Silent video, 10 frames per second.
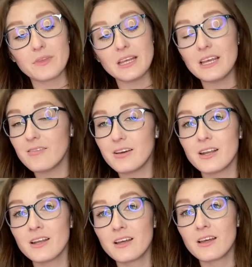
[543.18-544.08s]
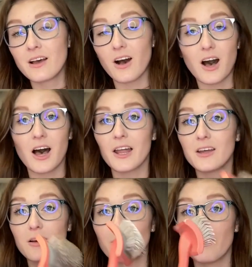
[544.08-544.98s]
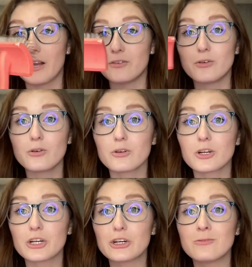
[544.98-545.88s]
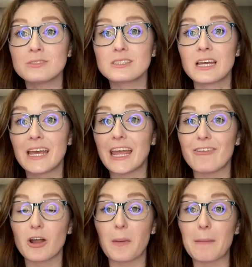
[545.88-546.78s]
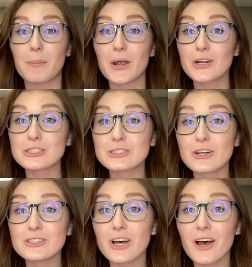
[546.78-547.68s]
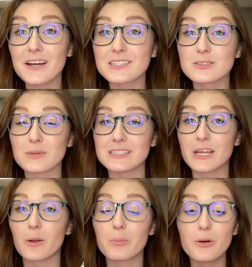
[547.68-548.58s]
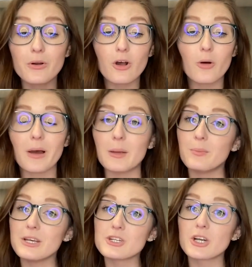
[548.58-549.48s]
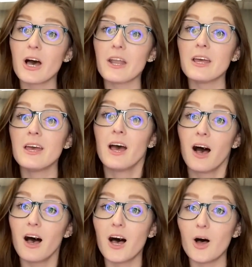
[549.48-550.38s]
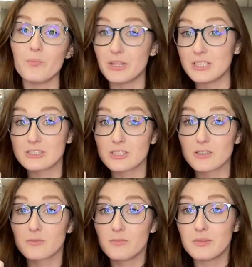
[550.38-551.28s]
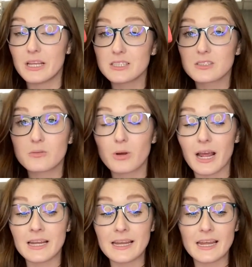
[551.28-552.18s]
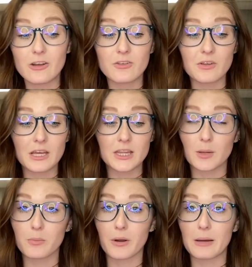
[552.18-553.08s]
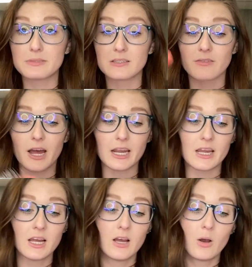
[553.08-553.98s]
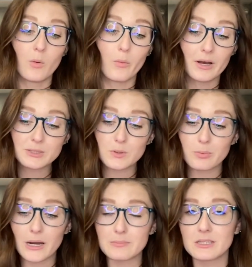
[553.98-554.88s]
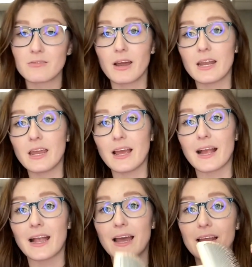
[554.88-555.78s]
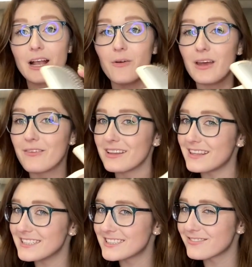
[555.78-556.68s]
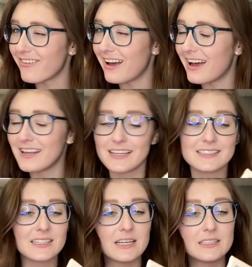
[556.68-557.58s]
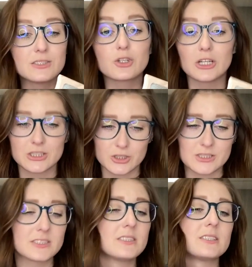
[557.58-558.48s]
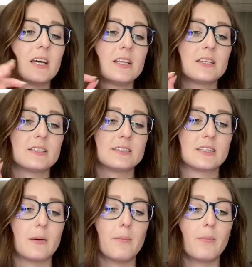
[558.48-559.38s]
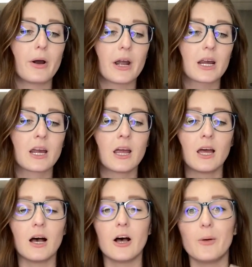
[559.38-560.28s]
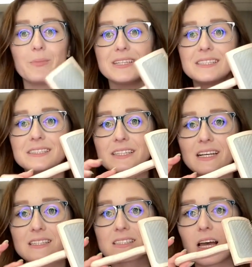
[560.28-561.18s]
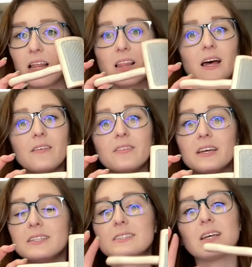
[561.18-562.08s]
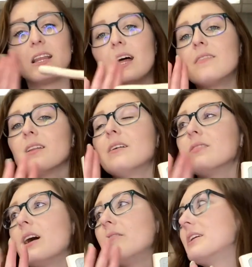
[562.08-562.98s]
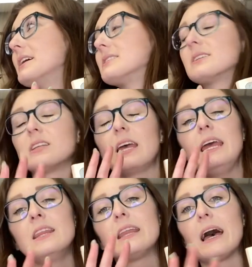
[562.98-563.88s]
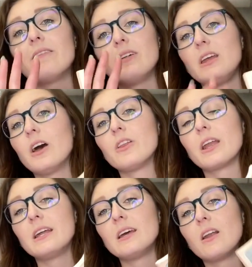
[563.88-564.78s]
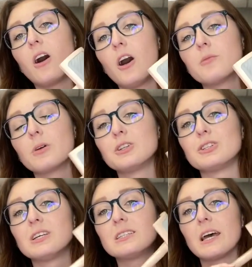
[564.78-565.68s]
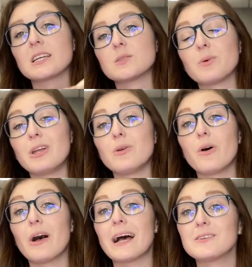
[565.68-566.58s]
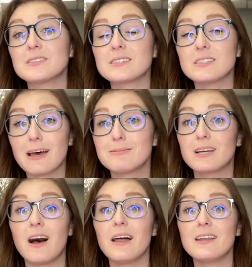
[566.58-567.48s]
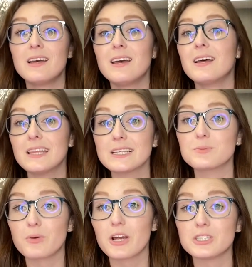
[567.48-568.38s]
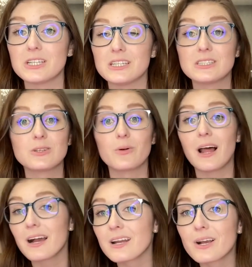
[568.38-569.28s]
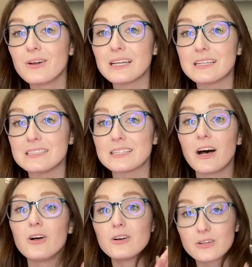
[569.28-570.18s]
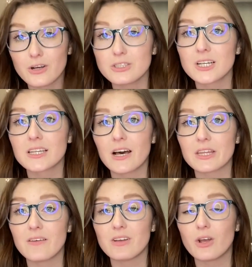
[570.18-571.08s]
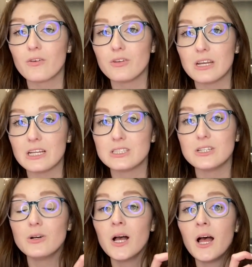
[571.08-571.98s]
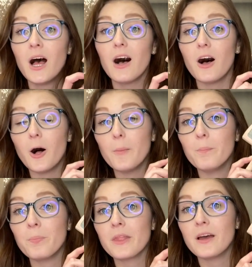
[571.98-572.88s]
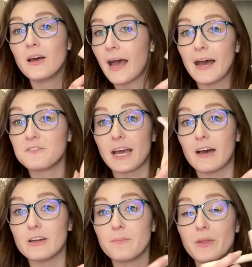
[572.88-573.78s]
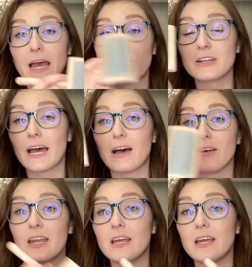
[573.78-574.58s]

Even on my doodle grooms, even on my personal dogs, my standard poodle, my Bichon, these are what I need to get them prepped and ready. Once we're prepped and ready, I kind of go in with this one. This is Chris Christensen. This is the Mark 6. I love this. I love this. In that video that I did on brushes, I explained to you all how slept on this brush is. So we're not going to go into detail. Go check out that video if you need to. Have to have it. I have to have it.